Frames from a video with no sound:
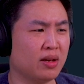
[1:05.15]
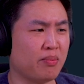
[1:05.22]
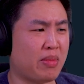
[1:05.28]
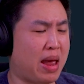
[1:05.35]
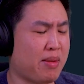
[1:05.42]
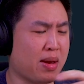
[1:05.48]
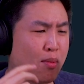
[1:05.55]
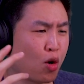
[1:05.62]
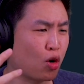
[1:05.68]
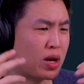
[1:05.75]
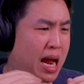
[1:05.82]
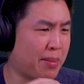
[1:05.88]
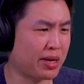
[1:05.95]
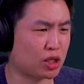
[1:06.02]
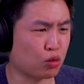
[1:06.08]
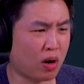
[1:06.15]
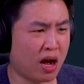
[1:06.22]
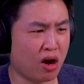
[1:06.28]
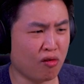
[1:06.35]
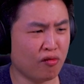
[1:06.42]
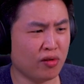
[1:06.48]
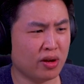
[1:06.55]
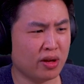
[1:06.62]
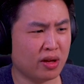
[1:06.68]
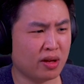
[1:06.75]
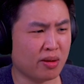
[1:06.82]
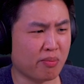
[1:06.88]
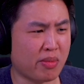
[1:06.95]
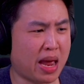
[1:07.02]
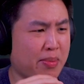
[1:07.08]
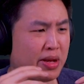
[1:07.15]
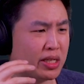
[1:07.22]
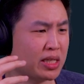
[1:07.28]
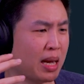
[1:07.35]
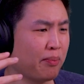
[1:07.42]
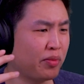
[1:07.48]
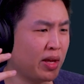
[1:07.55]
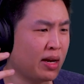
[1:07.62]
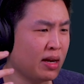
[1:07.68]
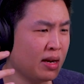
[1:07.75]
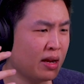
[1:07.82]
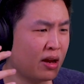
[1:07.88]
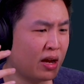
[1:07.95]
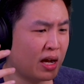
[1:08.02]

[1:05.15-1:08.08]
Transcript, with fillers: Maybe Mortal Kombat 12, maybe something